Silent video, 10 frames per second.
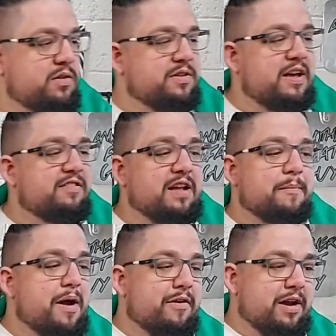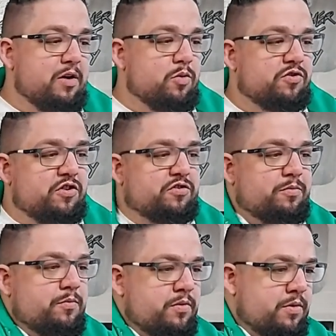taste our marinade, which is,
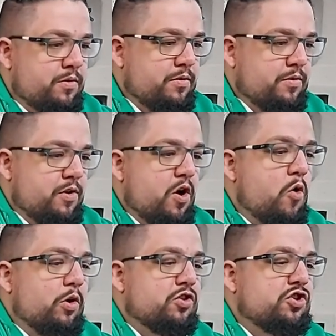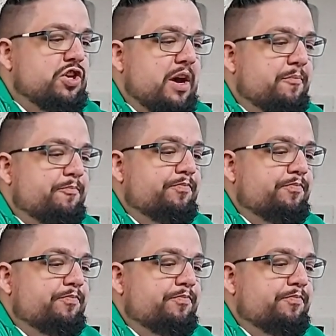holy shit.